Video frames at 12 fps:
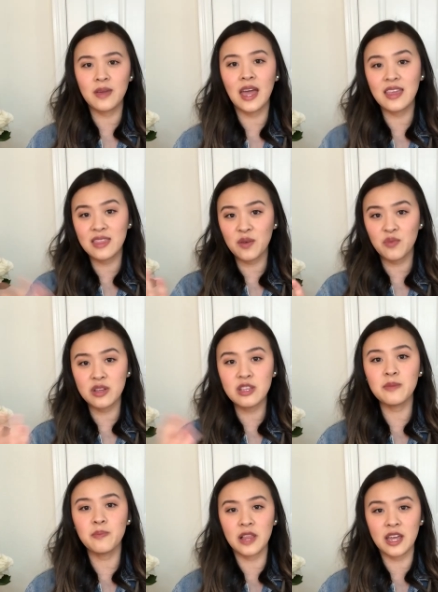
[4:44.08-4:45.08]
And they
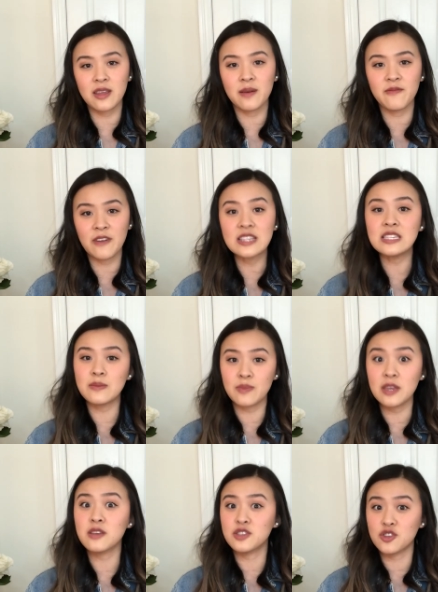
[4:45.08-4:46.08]
really played up Fessy
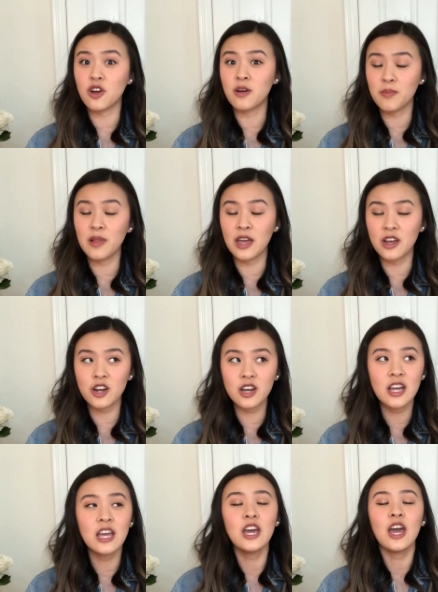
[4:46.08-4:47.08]
being a strong player.
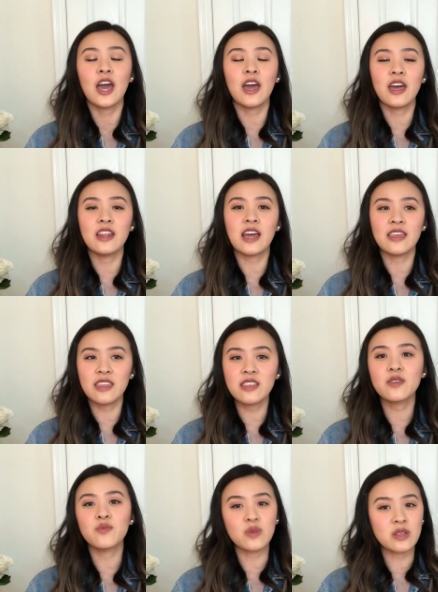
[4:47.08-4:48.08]
And I think
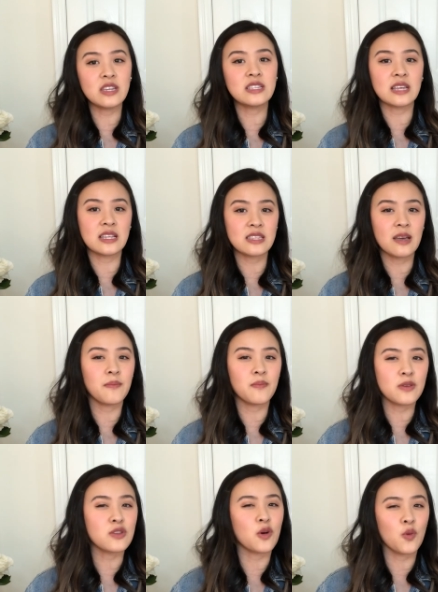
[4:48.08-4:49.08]
it really sets up,
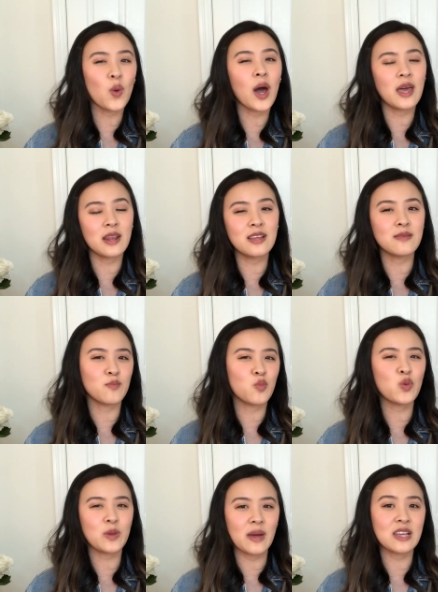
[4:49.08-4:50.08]

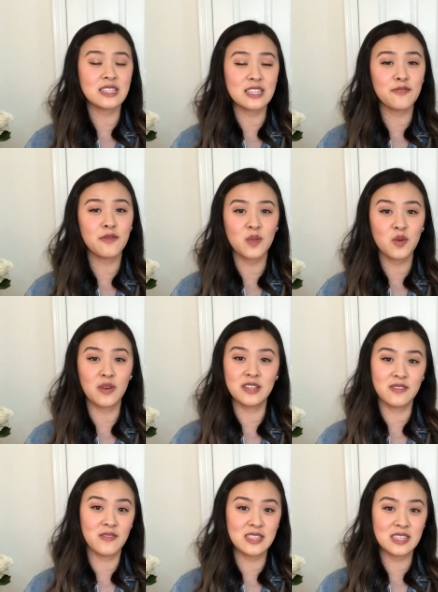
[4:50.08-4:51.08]
we might see from the
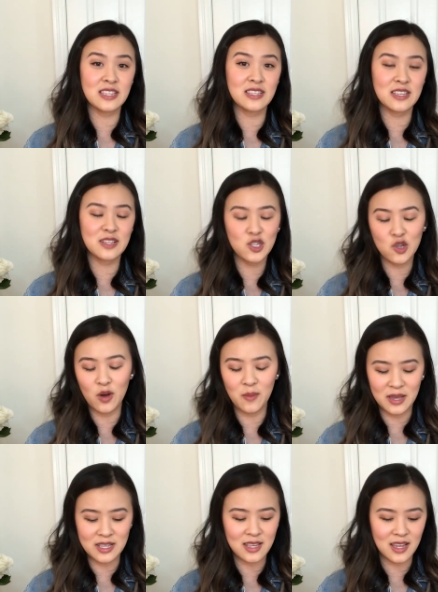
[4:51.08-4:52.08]
rest of the season, so I'm
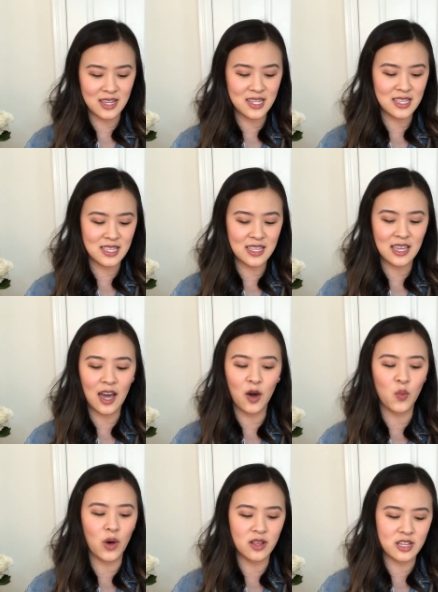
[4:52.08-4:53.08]
excited to see how
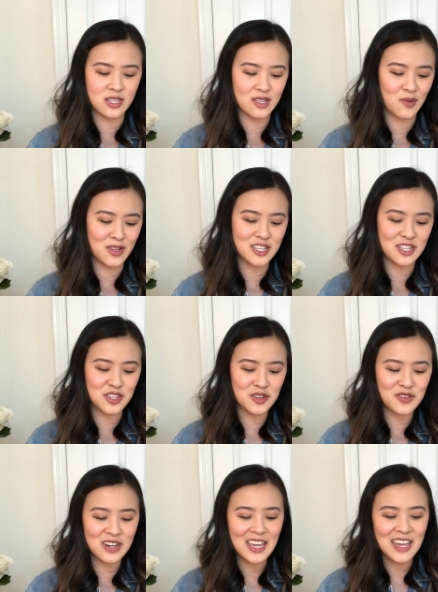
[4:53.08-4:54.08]
well he's going to
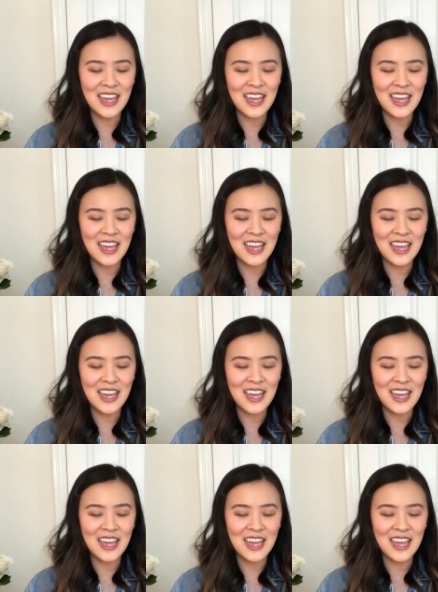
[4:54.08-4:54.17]
do.